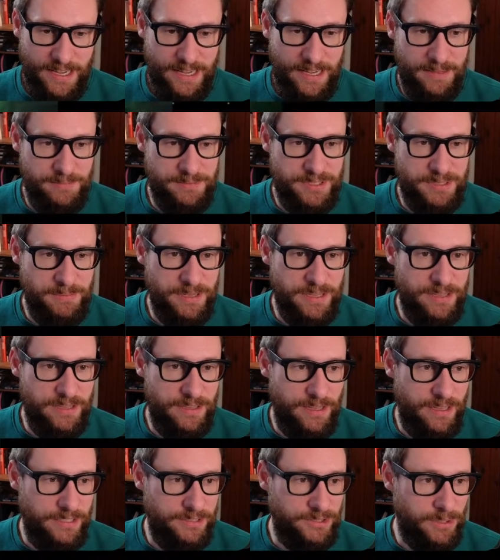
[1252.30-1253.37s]
Some
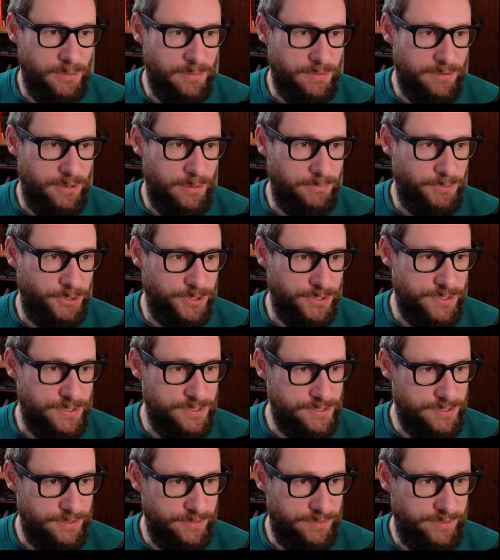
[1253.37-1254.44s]
nice other
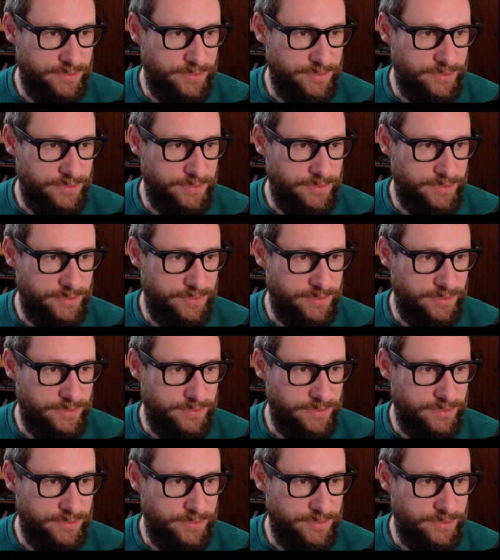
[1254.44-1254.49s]
options of